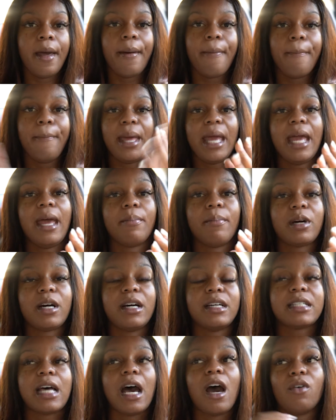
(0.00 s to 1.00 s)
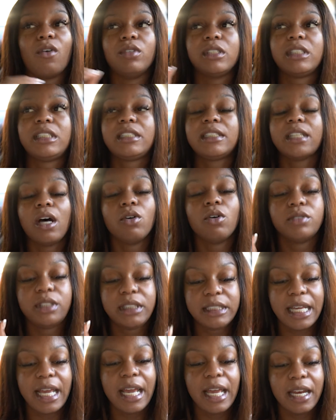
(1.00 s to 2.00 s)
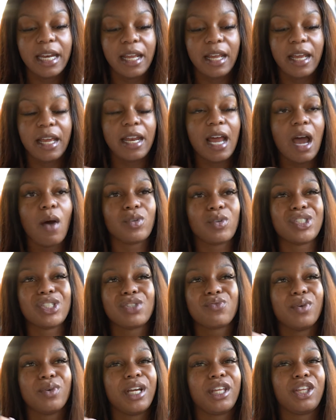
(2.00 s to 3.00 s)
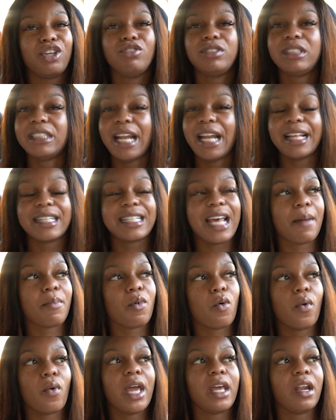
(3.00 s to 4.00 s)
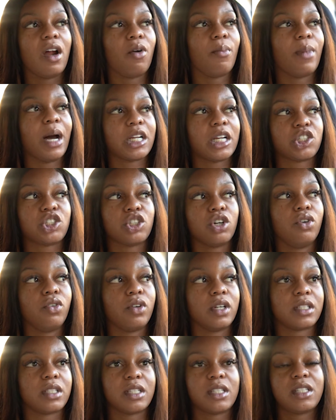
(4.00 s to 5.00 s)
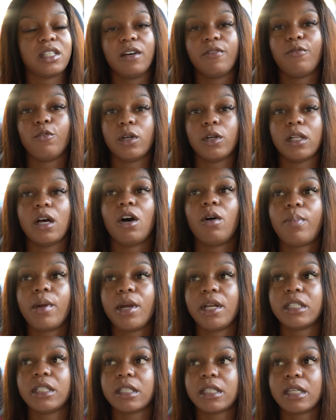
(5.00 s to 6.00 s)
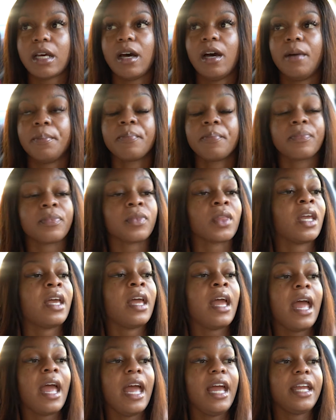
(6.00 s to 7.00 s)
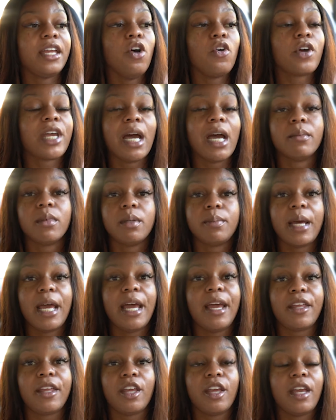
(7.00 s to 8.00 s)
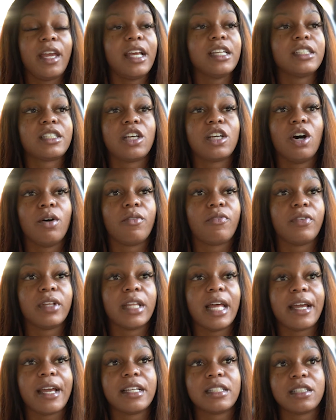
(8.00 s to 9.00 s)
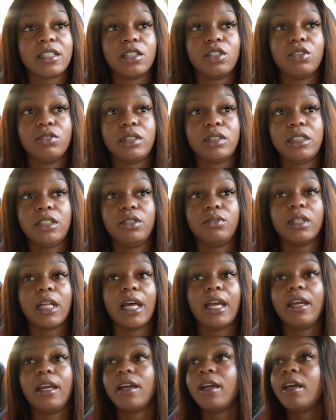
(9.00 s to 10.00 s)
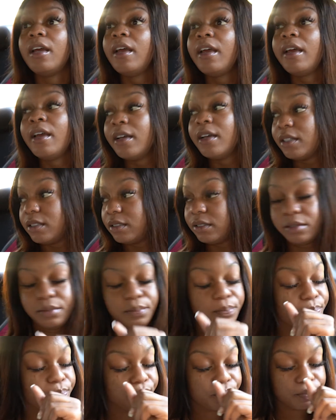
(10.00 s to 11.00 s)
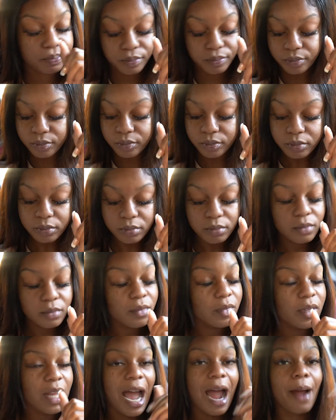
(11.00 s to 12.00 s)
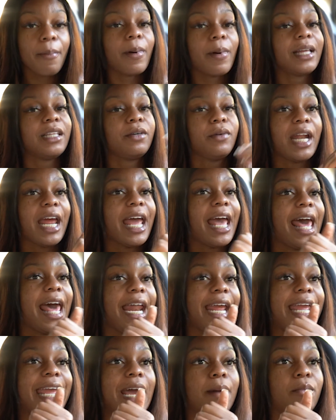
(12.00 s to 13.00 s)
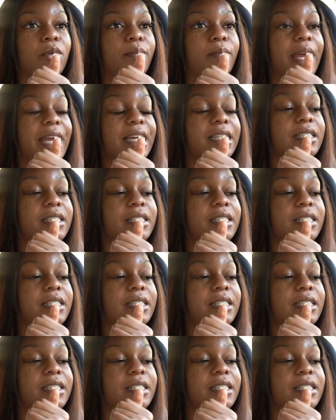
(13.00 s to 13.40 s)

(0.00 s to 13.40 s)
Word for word: bad because I was so skinny and I was just wasn't used to that type of weight on my shoulders and stuff for a long period of time. And your camelback, it's gonna feel like it's glued to you. Like I probably would have had a camelback